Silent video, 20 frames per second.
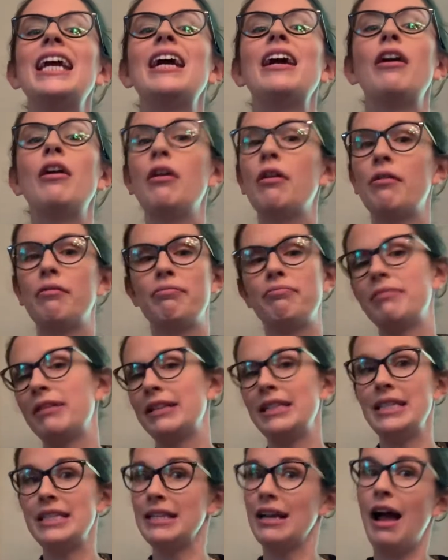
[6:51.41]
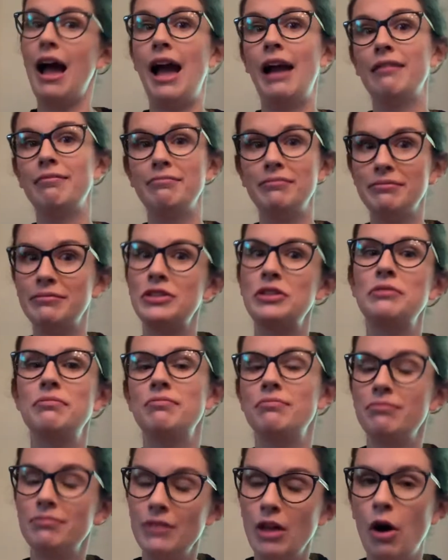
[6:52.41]
or at least I
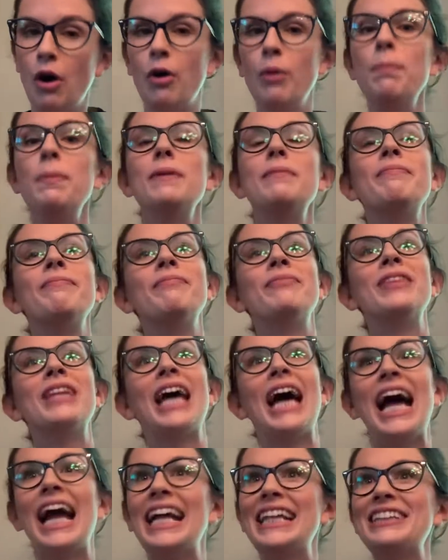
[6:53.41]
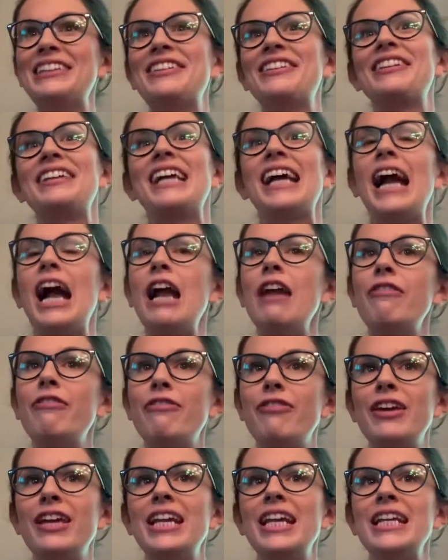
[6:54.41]
hope I look like I
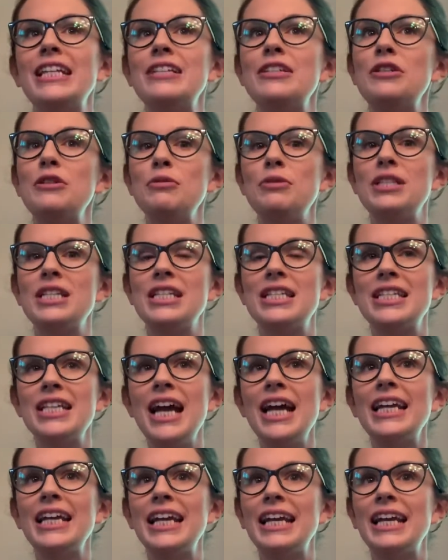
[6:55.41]
fit into society.